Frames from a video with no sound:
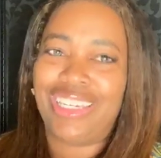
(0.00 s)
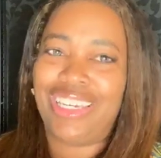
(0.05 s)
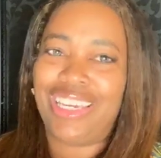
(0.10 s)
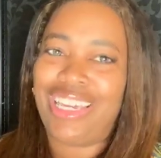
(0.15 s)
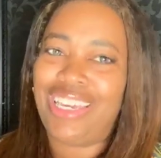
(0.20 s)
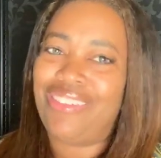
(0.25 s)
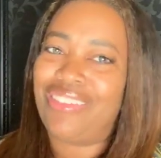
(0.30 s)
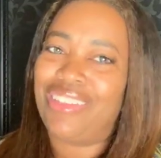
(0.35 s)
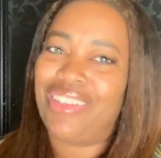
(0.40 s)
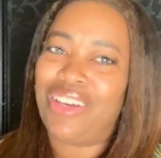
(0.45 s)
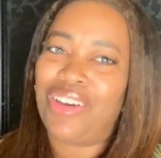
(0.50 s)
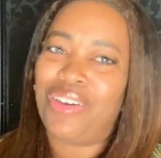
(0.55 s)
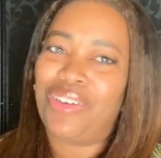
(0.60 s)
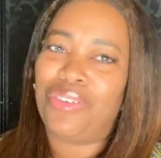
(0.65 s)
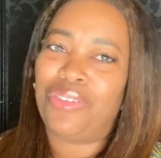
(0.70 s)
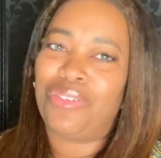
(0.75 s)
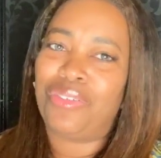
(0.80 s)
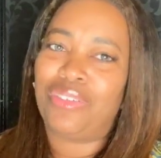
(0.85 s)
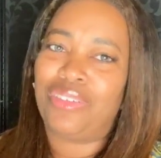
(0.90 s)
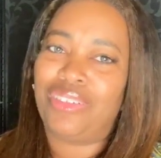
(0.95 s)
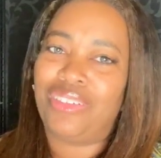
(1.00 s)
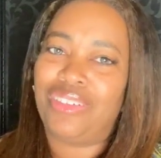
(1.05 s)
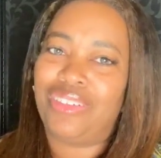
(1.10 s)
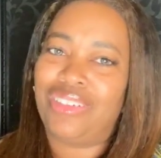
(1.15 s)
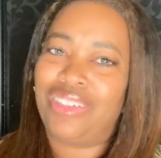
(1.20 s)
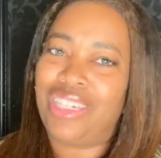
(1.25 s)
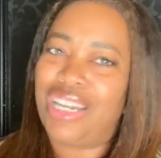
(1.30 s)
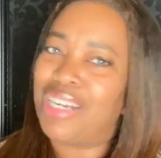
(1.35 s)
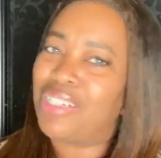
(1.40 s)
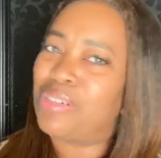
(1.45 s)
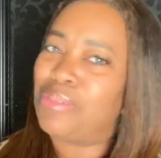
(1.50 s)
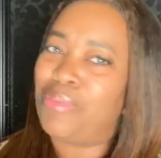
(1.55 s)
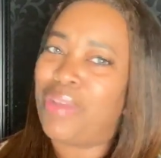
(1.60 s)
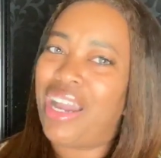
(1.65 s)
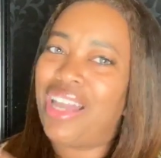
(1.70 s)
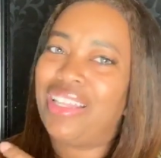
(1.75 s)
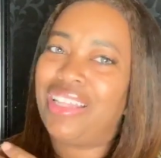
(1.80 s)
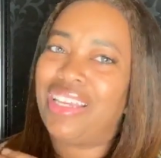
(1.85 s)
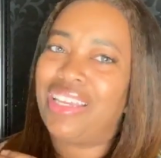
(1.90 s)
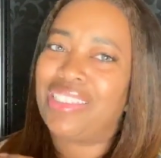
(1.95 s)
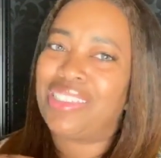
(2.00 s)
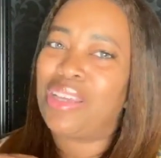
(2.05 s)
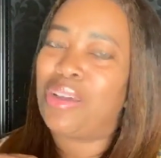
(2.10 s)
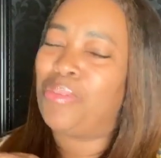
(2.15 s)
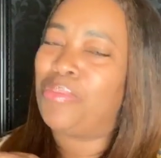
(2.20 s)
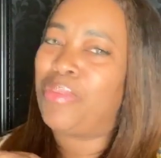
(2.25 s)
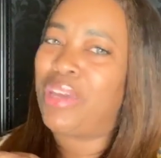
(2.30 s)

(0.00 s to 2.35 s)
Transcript: Even though Dr. Myla has helped